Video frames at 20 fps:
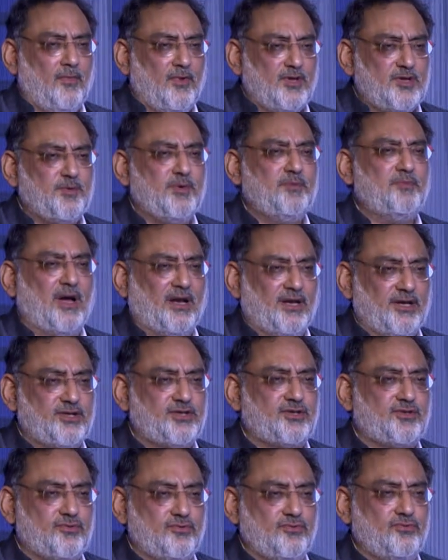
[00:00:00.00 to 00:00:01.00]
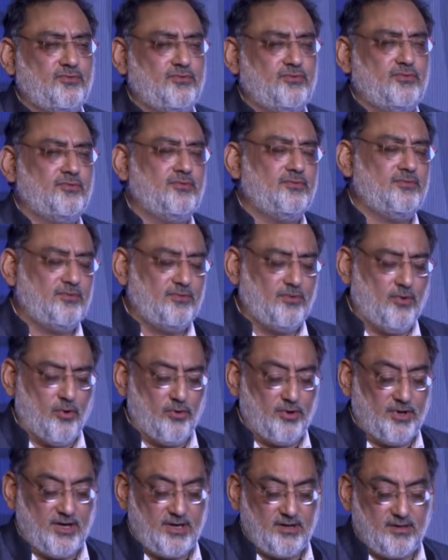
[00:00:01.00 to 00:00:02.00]
It's been managed to
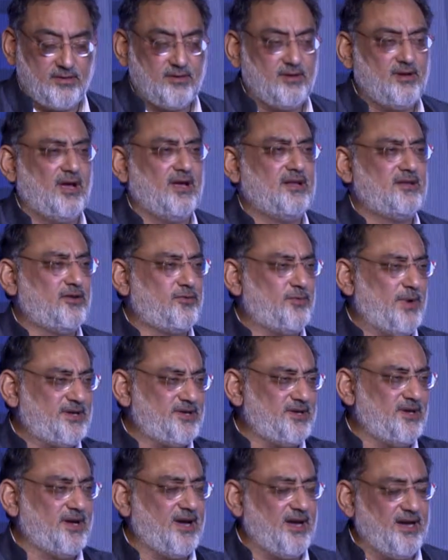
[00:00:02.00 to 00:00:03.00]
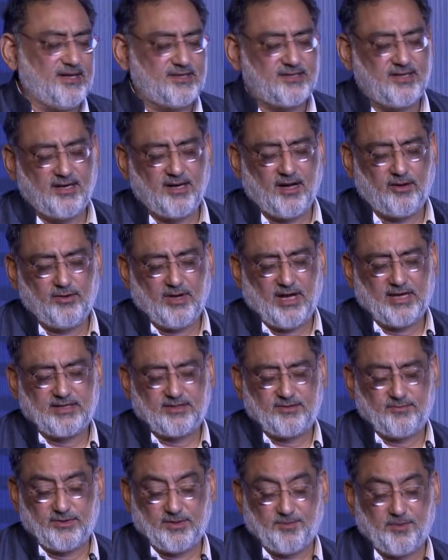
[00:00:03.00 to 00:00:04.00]
hold it. The question again yesterday Rahul
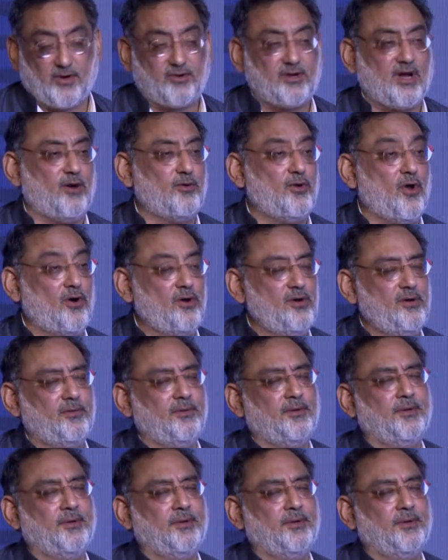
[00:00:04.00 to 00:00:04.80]
asked was about how long.